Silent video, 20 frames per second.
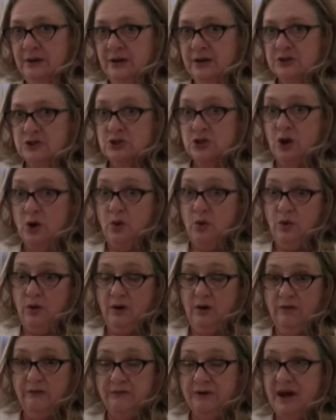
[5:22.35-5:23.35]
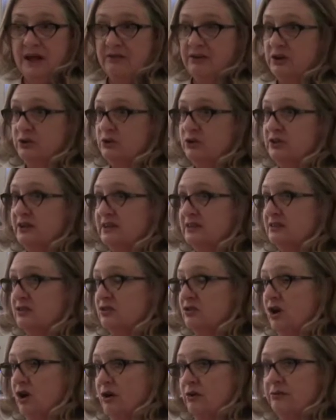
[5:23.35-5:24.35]
So a
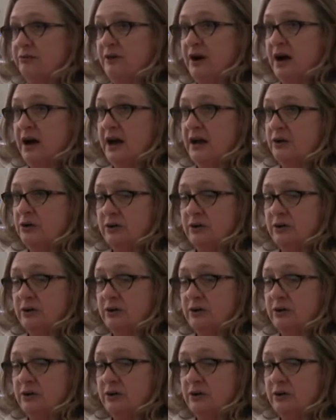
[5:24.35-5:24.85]
$500 fine